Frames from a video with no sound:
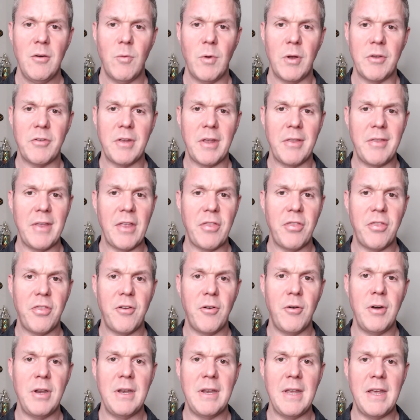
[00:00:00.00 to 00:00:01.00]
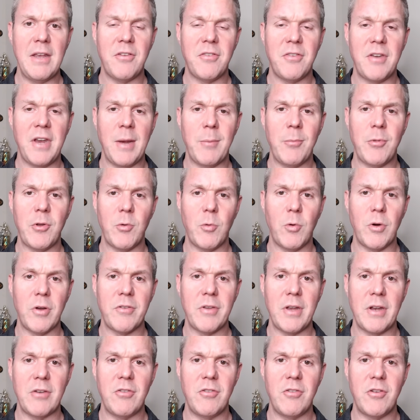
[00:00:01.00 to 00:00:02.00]
Once again, that 30 day sampler
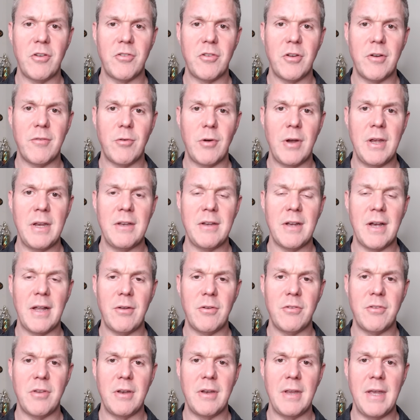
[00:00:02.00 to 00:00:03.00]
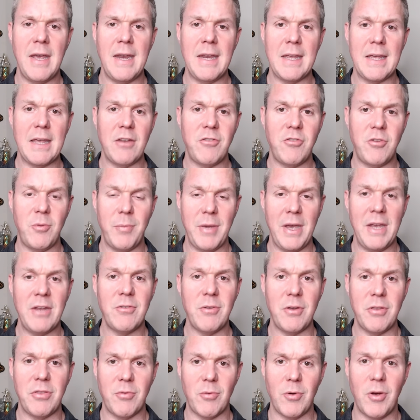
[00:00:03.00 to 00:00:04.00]
works out to just over $8 a day and it gets you
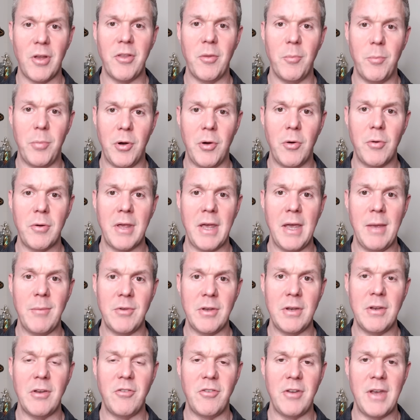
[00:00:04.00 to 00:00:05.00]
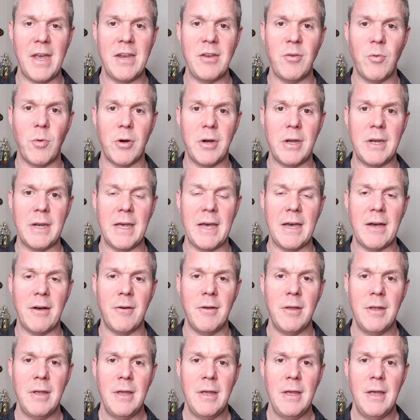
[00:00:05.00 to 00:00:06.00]
basically through all the bowl games into January
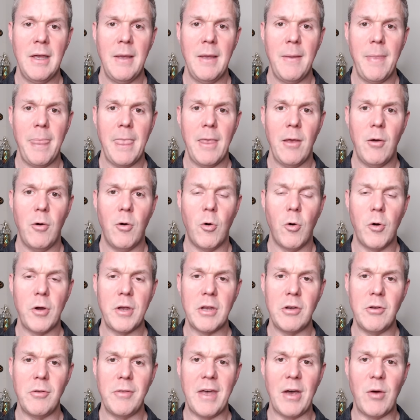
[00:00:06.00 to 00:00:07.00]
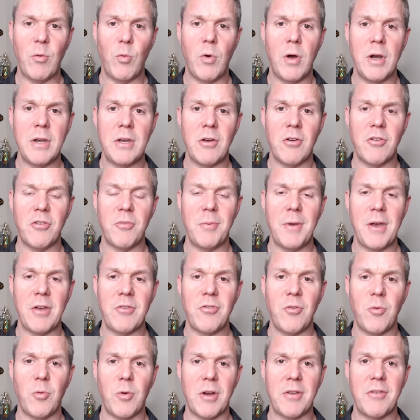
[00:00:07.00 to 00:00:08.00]
now. Or you can do that one year
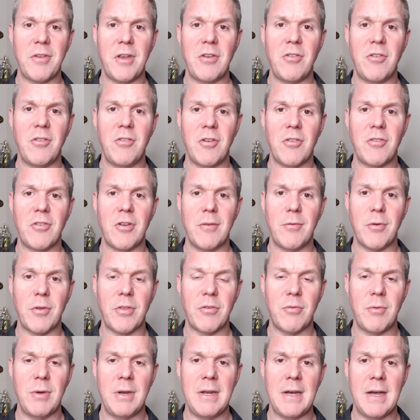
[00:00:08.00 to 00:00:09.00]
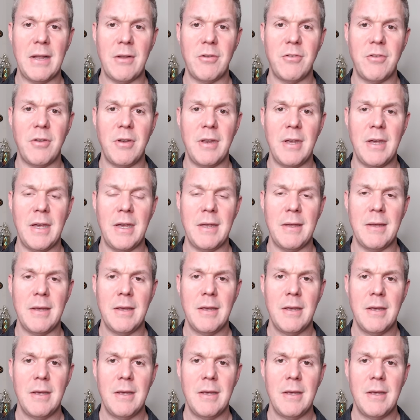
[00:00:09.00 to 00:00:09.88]
special, works out to just over $3 a day.